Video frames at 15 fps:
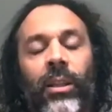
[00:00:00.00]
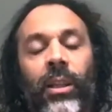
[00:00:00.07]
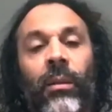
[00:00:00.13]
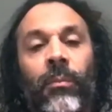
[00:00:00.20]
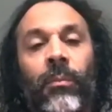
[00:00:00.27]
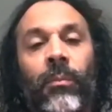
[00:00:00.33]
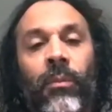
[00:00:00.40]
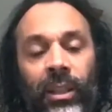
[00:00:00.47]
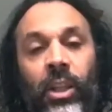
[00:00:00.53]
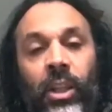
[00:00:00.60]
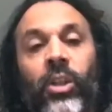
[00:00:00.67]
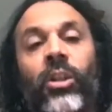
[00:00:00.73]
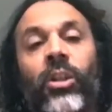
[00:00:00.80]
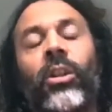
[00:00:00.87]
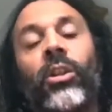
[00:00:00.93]

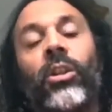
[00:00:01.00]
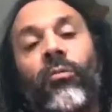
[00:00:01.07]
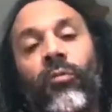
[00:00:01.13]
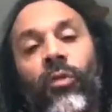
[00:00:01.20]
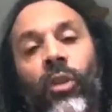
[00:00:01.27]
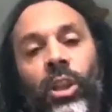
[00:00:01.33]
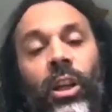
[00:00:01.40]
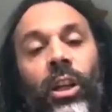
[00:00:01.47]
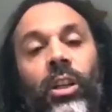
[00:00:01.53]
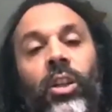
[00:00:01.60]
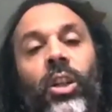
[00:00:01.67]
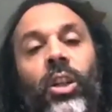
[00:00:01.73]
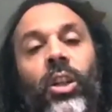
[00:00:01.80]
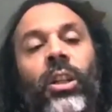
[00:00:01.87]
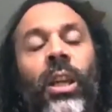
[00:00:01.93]
practitioners and
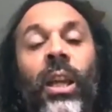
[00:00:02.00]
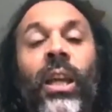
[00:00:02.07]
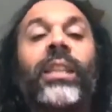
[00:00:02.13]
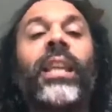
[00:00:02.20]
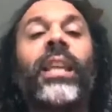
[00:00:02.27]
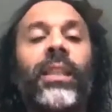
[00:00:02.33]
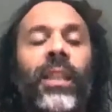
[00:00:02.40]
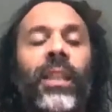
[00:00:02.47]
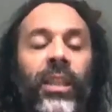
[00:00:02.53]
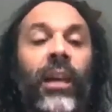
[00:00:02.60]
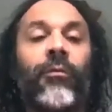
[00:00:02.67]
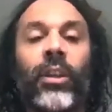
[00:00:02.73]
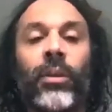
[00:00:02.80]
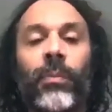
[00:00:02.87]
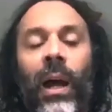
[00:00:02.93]
researchers tend to have
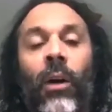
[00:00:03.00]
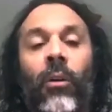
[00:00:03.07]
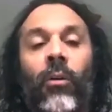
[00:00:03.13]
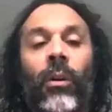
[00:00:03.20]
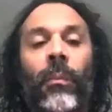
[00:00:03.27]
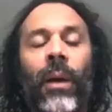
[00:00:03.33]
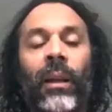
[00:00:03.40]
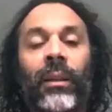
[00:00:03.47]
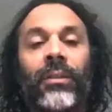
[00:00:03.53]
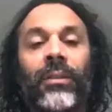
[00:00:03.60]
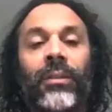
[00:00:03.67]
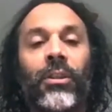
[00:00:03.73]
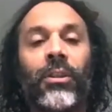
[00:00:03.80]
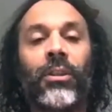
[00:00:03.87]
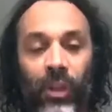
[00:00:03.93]
this power
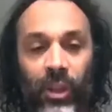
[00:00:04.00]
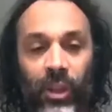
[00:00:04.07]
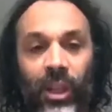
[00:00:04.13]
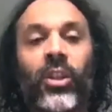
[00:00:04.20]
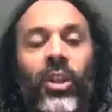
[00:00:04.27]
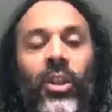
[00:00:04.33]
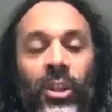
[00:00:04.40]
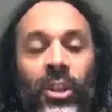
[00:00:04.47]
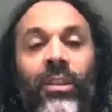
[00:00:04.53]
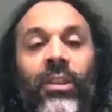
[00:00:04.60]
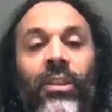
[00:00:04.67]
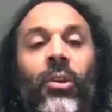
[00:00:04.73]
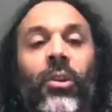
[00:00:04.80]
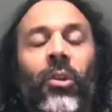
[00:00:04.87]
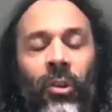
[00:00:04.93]
imbalance. Researchers tend to
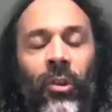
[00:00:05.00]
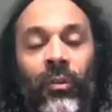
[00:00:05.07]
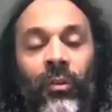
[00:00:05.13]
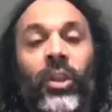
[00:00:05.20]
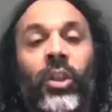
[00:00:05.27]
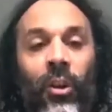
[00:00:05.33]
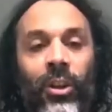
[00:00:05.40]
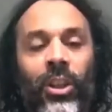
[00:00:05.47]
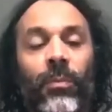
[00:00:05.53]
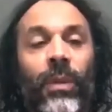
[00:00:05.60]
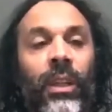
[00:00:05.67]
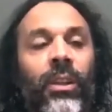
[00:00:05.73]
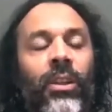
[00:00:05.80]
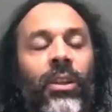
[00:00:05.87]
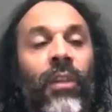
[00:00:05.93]
call all the shots
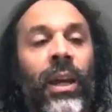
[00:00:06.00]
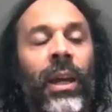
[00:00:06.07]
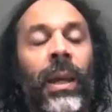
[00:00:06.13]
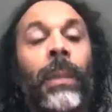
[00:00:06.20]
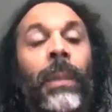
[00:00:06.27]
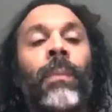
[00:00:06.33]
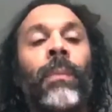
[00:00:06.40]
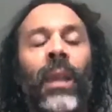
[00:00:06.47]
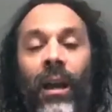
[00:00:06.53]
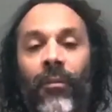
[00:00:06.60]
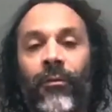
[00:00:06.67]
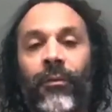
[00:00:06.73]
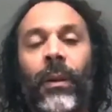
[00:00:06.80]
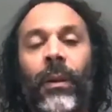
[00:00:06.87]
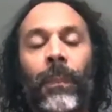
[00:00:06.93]
because they have
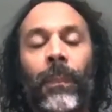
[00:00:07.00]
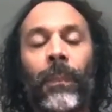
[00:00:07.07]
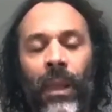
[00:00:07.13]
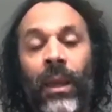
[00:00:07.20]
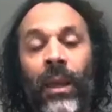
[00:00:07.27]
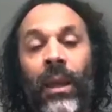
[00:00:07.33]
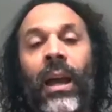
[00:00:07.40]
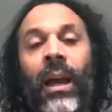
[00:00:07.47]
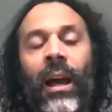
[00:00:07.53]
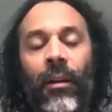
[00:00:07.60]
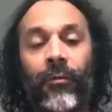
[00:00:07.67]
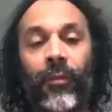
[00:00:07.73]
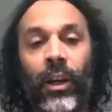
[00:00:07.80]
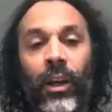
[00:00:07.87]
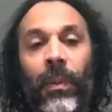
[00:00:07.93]
the
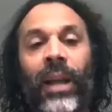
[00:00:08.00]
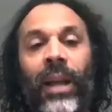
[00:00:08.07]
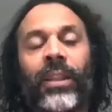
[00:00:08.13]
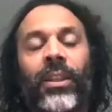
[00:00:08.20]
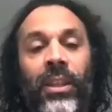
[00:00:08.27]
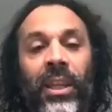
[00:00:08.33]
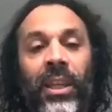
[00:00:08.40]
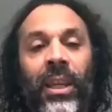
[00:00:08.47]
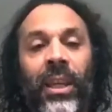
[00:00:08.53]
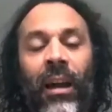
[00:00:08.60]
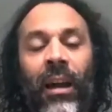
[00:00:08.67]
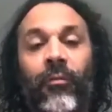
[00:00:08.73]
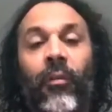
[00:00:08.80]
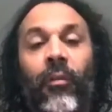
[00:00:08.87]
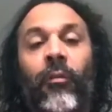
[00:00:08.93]
capacity, have
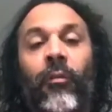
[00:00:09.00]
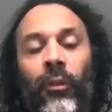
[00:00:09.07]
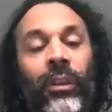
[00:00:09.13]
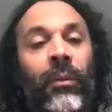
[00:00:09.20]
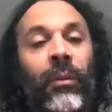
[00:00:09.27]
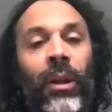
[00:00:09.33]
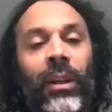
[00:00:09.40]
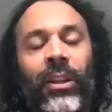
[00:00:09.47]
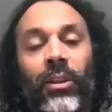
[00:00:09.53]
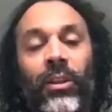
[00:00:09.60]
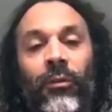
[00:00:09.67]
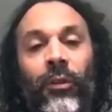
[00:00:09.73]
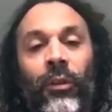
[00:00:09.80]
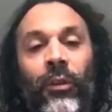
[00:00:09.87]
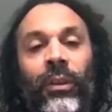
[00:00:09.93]
the funding when it's a
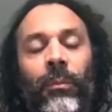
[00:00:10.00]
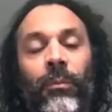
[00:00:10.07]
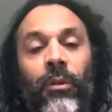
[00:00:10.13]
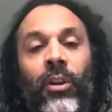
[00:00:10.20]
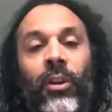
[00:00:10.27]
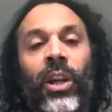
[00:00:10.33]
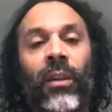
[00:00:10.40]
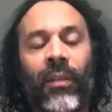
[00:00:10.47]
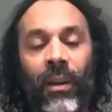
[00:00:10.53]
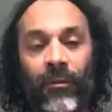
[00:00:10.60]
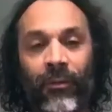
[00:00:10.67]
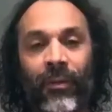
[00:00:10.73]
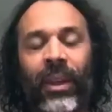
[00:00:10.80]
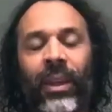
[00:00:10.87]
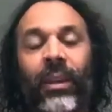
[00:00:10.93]
funded project, have
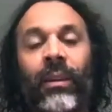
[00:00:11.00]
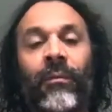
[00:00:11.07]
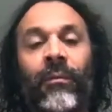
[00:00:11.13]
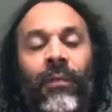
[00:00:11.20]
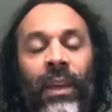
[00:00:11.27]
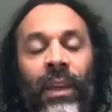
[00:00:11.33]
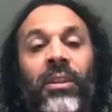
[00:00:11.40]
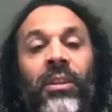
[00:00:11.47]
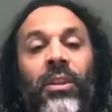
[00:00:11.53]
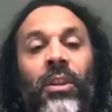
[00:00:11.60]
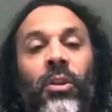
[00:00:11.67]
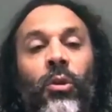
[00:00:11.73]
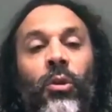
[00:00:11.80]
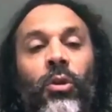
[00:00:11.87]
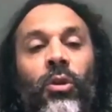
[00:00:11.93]
the
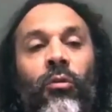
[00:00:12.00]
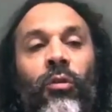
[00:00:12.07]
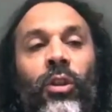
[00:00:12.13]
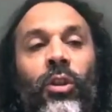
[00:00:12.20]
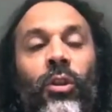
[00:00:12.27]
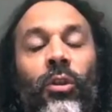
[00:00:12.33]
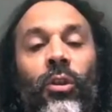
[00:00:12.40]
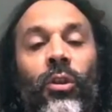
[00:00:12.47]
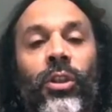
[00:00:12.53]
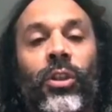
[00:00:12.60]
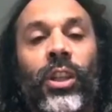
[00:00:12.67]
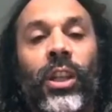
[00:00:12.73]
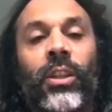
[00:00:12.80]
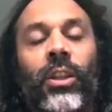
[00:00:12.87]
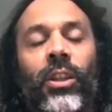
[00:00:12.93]
institutional
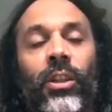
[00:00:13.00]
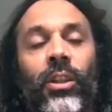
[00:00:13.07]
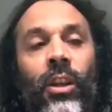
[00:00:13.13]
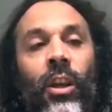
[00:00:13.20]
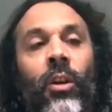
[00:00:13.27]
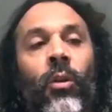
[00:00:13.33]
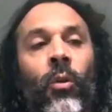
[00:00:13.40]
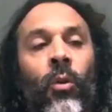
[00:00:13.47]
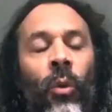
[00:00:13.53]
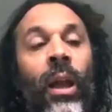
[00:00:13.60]
resources. So